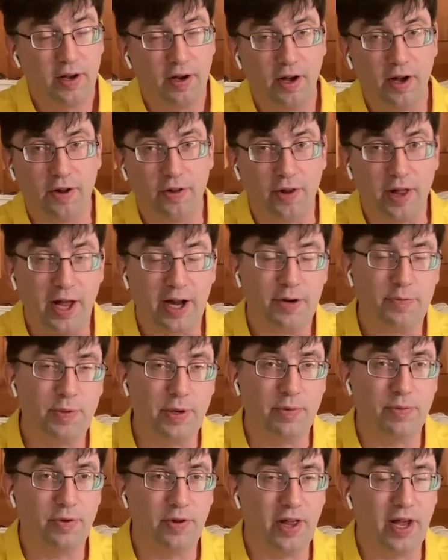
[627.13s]
A lot of
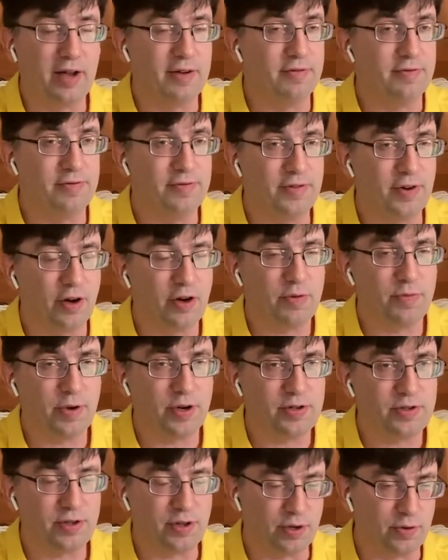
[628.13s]
people have very
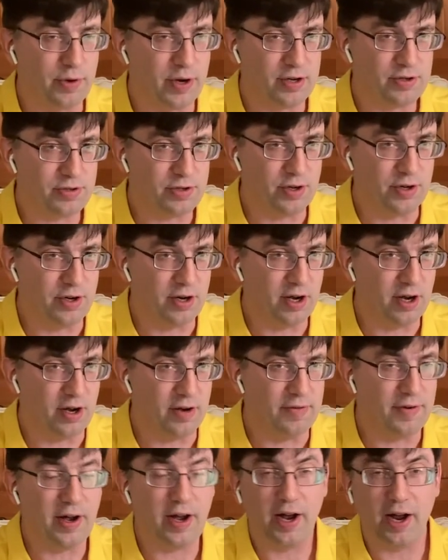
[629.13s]
much the question
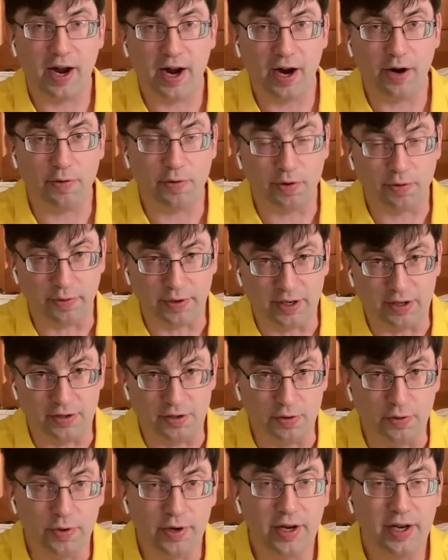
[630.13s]
of how are we
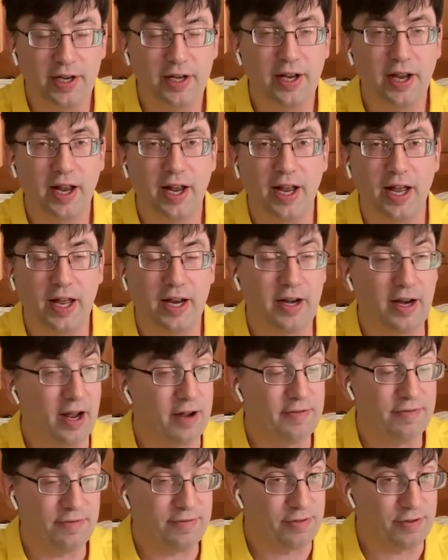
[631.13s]
doing? And
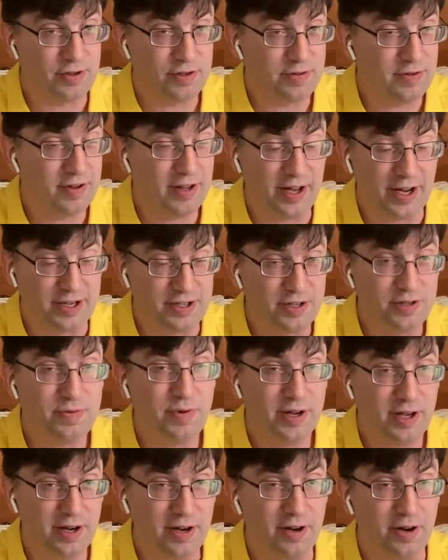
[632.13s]
first of all, I just
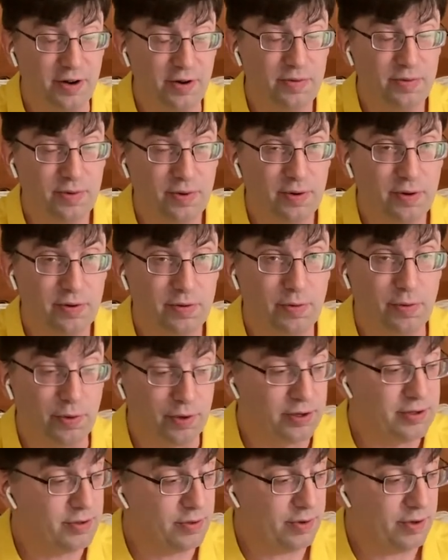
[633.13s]
want you to know
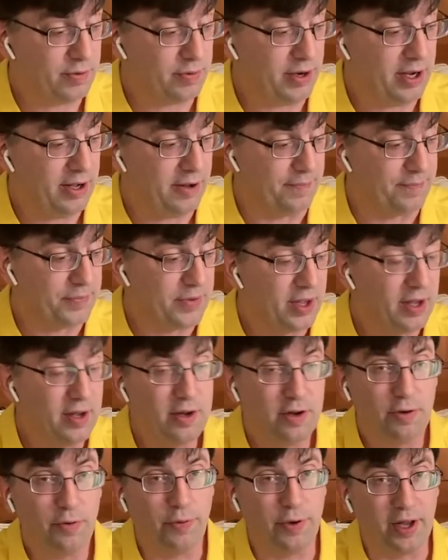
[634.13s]
we're doing well.
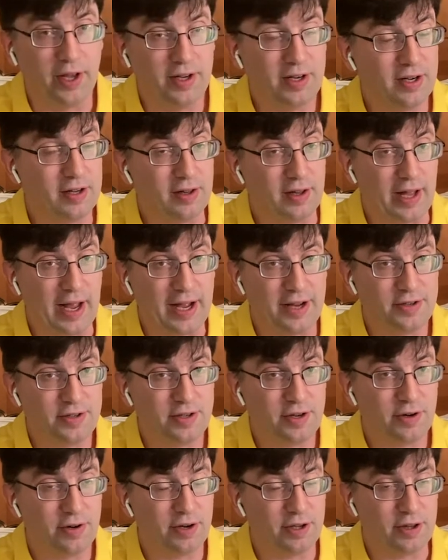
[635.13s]
We ended last
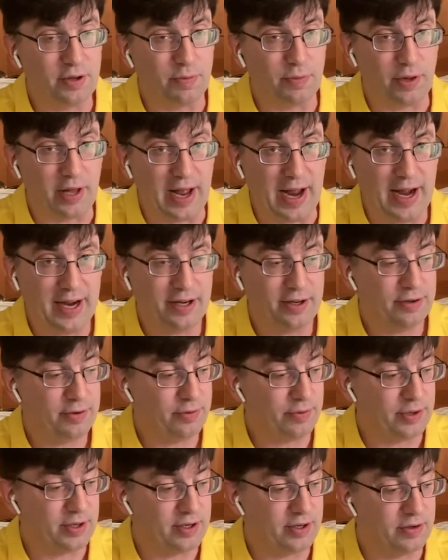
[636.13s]
year in the black.
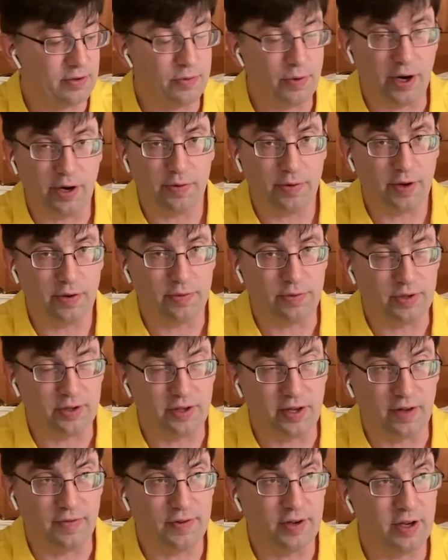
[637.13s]
We did quite well. We
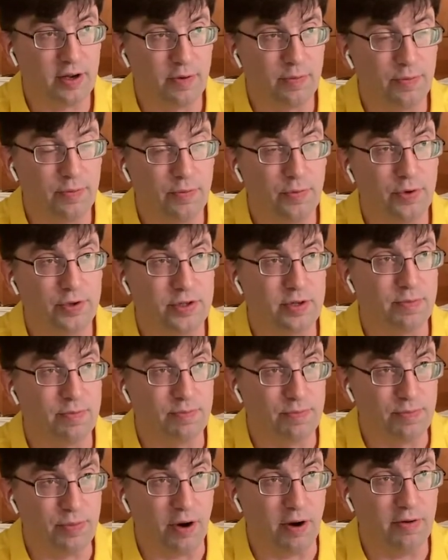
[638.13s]
giving a, was
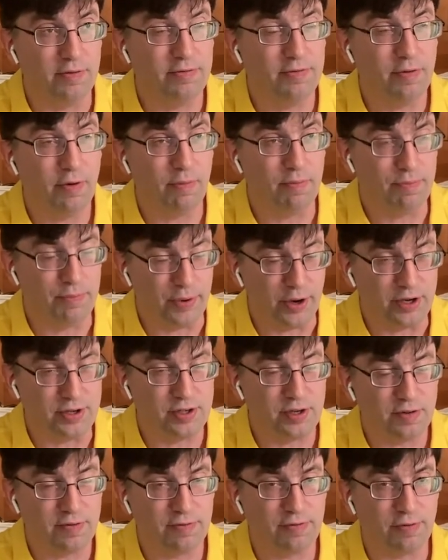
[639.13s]
above
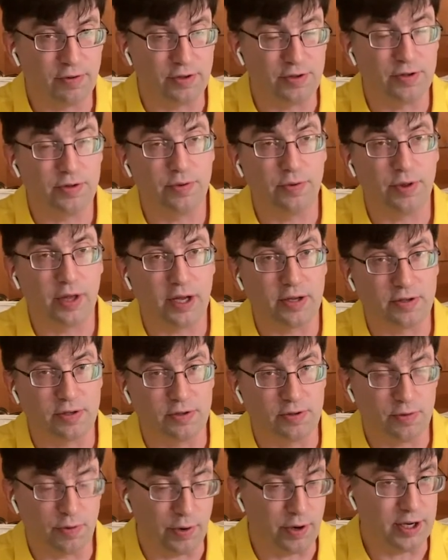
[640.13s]
budget for
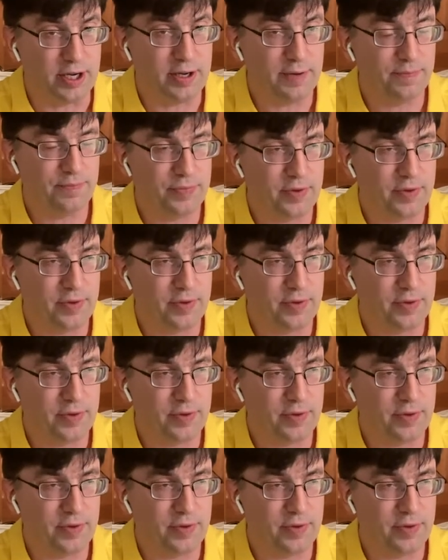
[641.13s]
2020.